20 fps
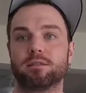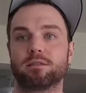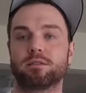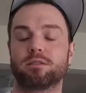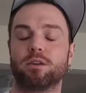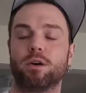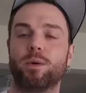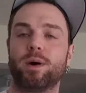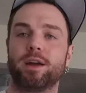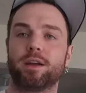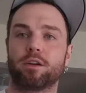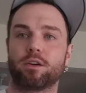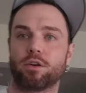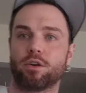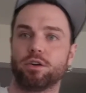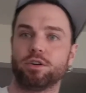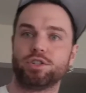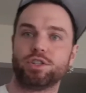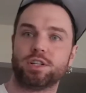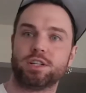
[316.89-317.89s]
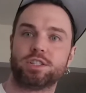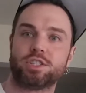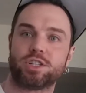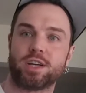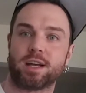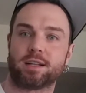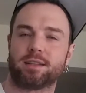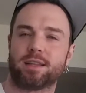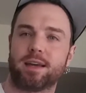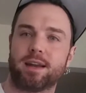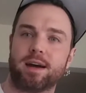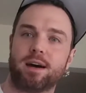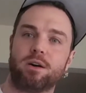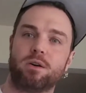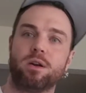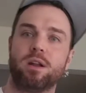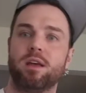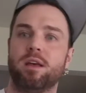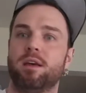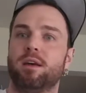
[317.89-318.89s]
So I encourage you to check that
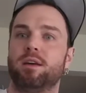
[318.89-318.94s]
out.